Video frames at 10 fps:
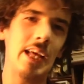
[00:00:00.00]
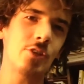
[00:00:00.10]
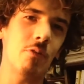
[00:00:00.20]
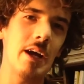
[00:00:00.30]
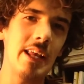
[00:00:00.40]

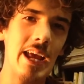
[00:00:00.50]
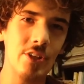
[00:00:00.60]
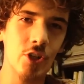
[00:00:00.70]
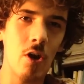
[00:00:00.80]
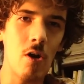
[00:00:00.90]
that's right,
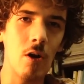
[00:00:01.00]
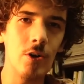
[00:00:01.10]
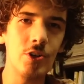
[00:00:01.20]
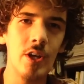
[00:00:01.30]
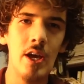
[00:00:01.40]
it's
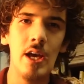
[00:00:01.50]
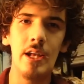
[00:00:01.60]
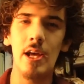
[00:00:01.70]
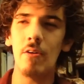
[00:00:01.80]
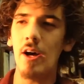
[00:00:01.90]
Cars.
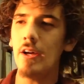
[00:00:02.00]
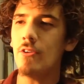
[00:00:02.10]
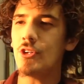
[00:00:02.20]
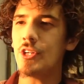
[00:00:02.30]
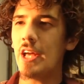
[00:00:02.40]
Now, I
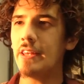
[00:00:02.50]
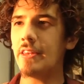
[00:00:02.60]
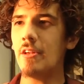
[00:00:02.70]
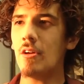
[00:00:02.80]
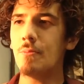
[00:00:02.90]
understand
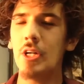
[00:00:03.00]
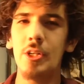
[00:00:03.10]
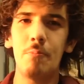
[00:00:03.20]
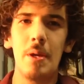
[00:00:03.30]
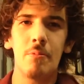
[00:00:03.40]
that there are a
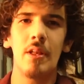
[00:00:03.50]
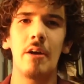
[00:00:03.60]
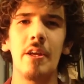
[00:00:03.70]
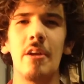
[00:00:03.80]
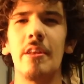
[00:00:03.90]
bunch of people
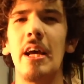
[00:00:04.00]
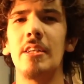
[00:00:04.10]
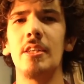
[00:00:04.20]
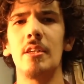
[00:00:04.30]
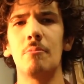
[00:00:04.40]
out here
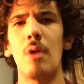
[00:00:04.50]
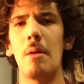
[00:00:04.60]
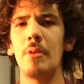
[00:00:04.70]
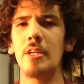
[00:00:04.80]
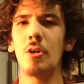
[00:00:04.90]
that
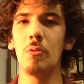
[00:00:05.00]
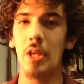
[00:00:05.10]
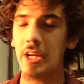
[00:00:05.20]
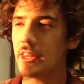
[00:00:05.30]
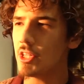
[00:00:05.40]
probably don't
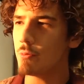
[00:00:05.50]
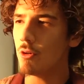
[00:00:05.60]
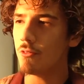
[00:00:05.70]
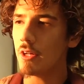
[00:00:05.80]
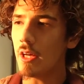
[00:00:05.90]
like this
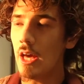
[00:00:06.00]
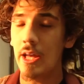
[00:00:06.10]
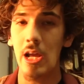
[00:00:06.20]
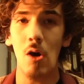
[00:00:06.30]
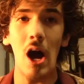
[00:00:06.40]
movie.
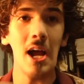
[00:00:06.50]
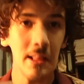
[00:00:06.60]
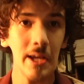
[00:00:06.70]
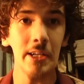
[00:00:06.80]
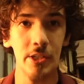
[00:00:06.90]
Now, I
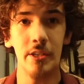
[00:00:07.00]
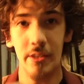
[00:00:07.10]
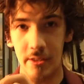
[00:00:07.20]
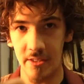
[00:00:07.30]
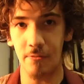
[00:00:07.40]
liked
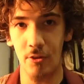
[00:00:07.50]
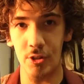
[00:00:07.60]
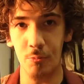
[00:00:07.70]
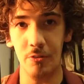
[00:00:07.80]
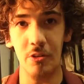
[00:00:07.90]
the
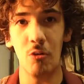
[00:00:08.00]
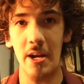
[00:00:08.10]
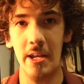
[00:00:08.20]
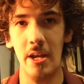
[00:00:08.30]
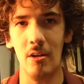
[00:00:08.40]
first movie
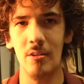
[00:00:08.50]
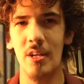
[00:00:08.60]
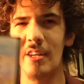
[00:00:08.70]
right here.